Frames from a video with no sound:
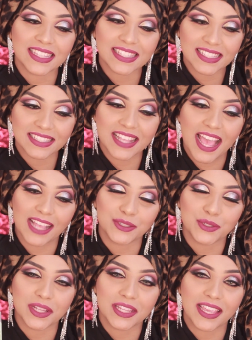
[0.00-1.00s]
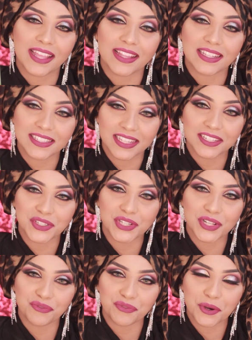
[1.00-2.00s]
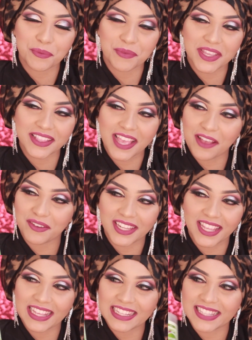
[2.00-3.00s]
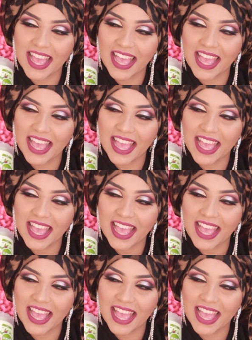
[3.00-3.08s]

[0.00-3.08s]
this is actually an essential for me nowadays.